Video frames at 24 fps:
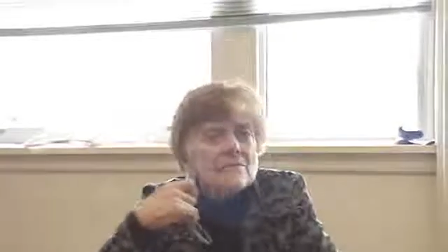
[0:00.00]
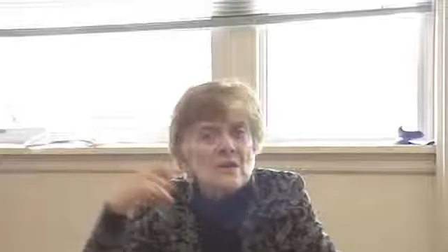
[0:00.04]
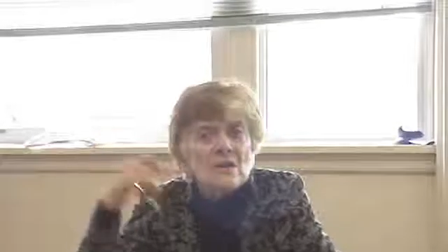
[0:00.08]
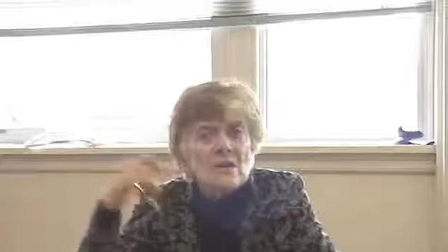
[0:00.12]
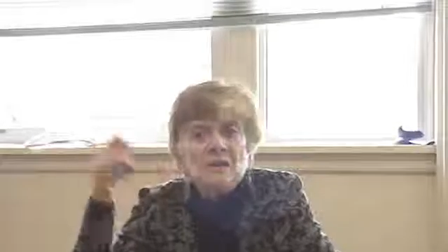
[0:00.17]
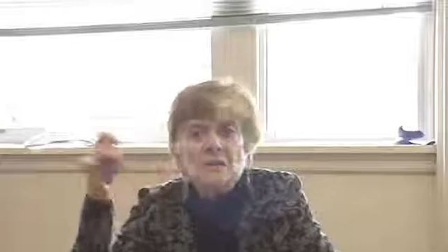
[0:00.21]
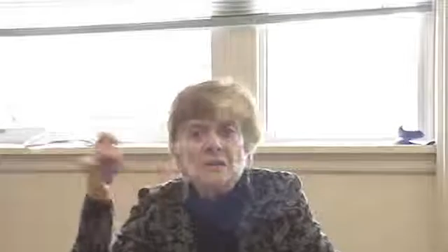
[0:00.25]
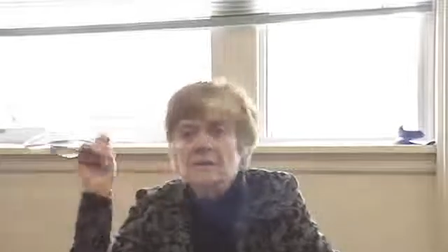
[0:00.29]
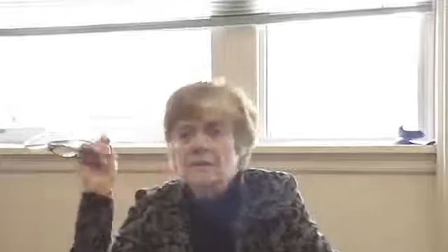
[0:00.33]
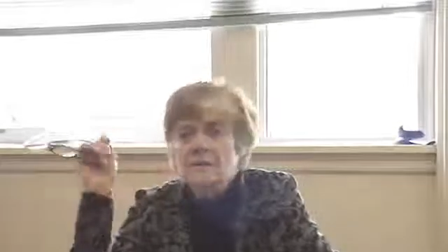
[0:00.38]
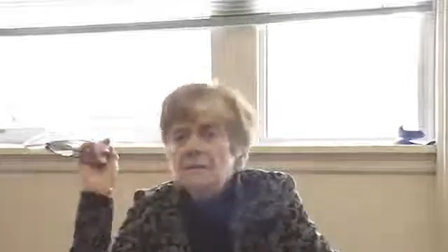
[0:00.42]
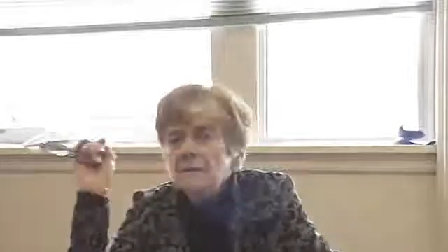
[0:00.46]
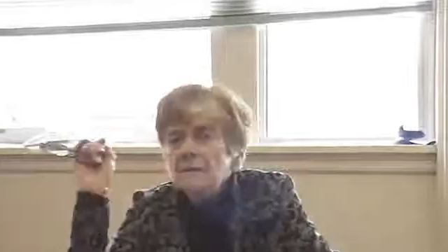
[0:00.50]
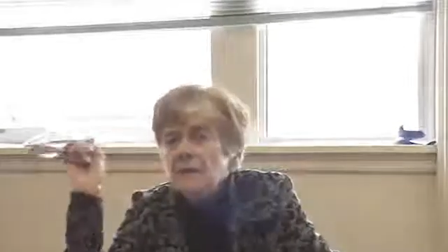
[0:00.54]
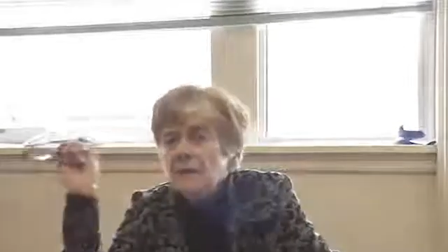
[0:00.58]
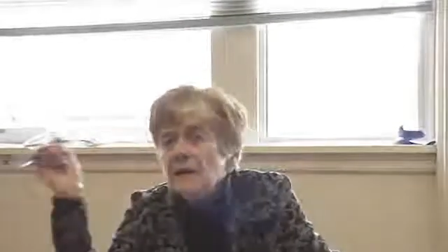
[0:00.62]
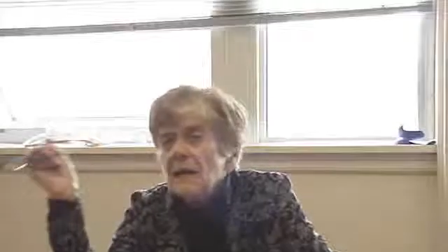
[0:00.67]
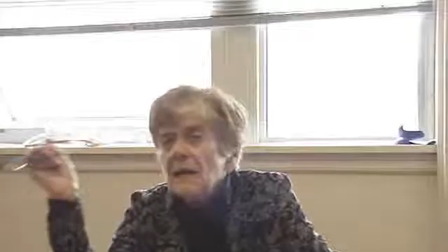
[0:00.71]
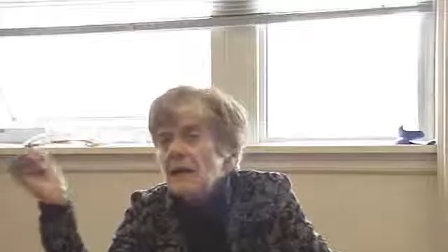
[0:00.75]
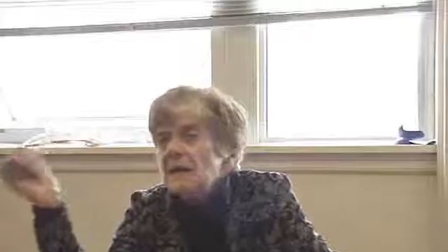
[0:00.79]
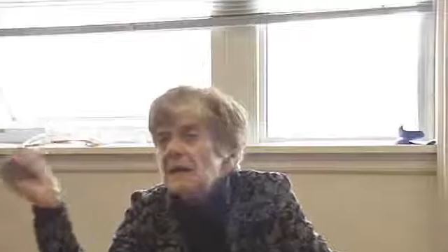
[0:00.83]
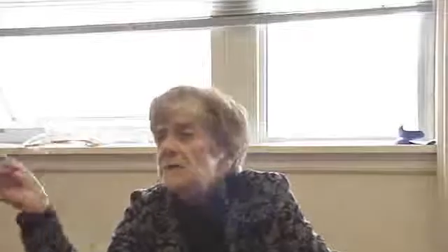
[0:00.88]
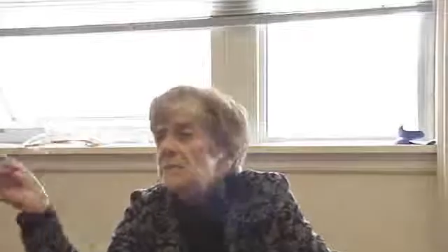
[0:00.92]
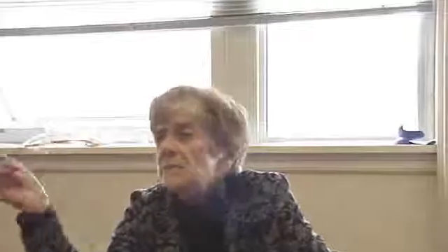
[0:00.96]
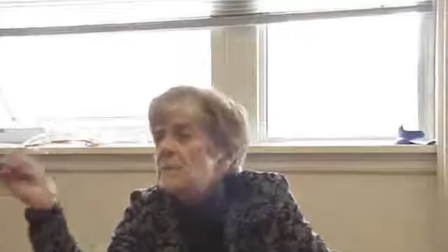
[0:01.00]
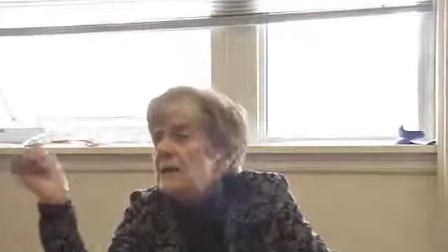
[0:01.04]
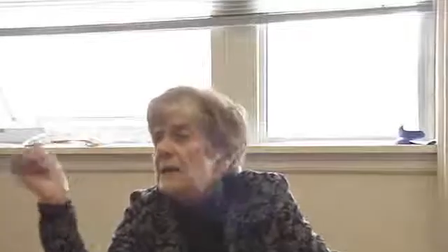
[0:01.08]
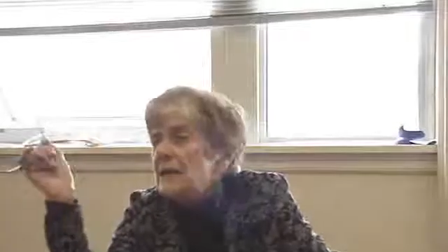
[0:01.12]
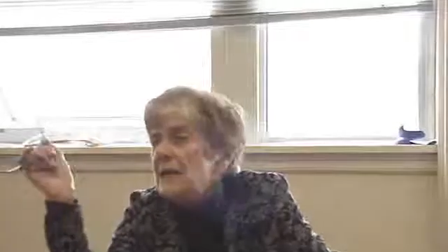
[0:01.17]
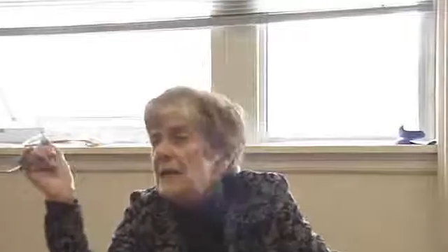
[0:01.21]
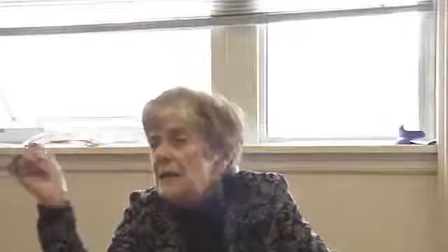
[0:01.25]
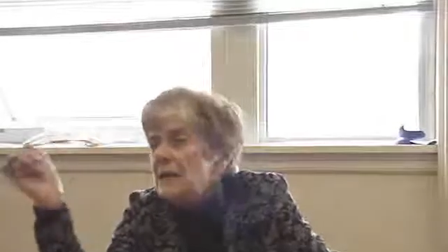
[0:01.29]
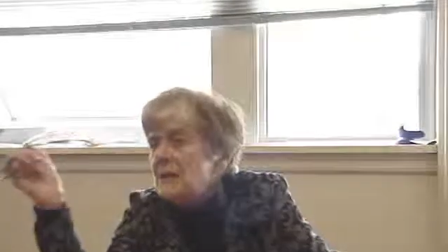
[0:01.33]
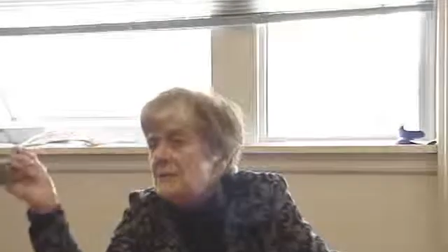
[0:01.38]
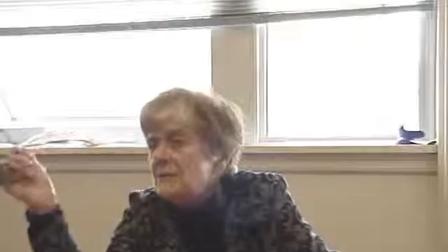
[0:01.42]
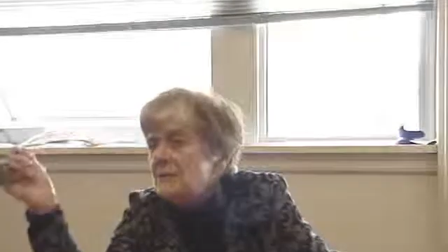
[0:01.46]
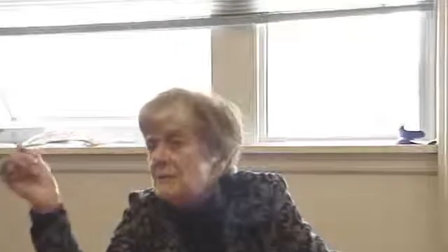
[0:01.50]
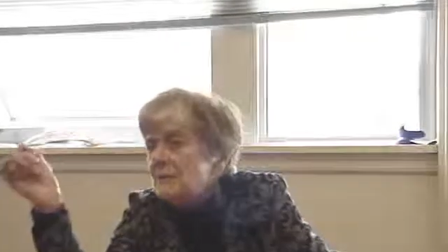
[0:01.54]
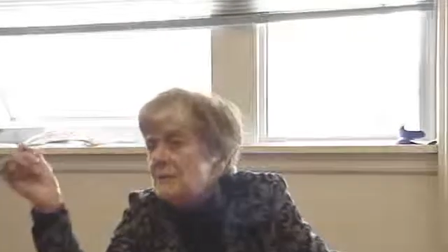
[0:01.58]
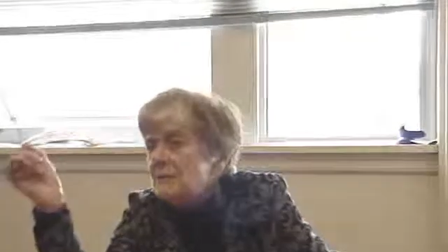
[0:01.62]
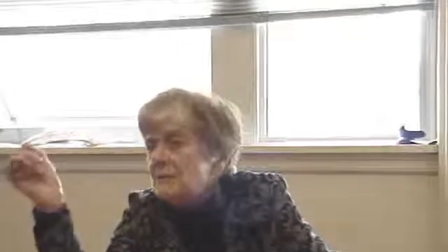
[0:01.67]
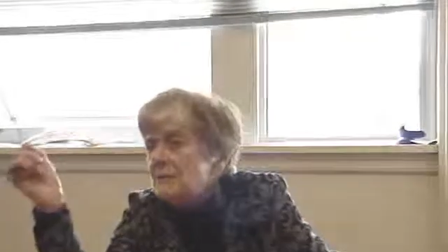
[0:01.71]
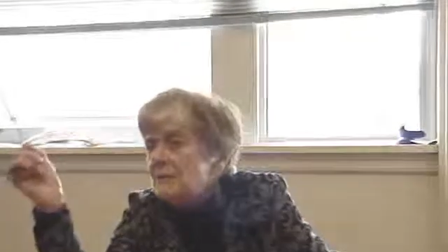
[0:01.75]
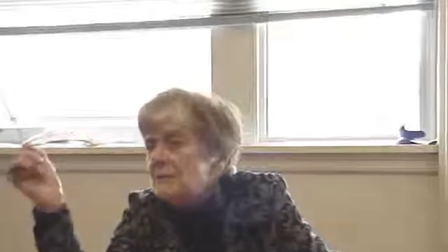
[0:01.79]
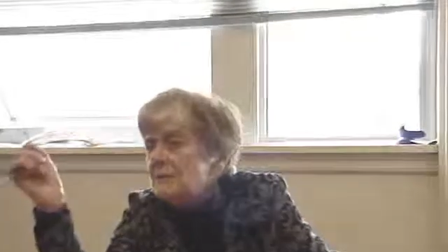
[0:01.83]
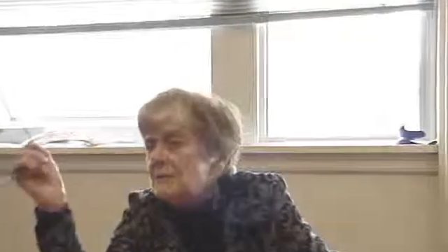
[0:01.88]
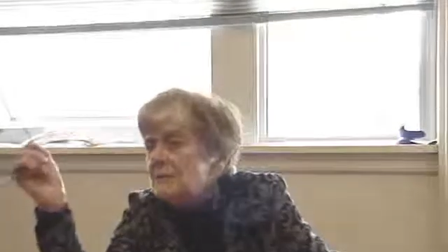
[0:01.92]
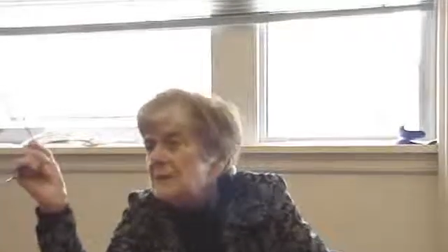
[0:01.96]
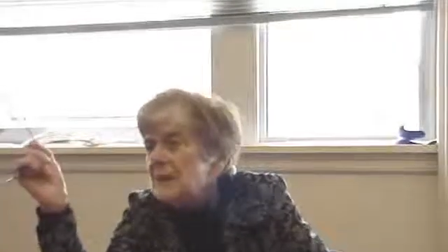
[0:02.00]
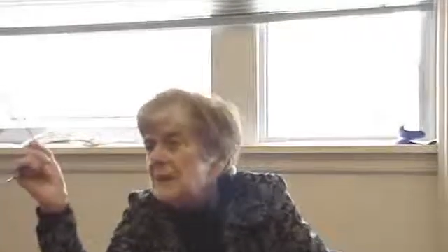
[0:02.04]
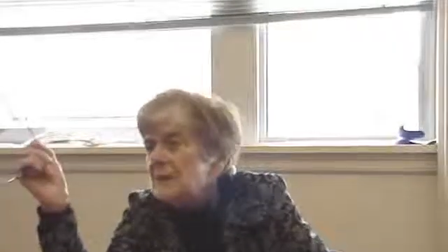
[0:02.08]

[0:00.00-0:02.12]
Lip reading: the explanation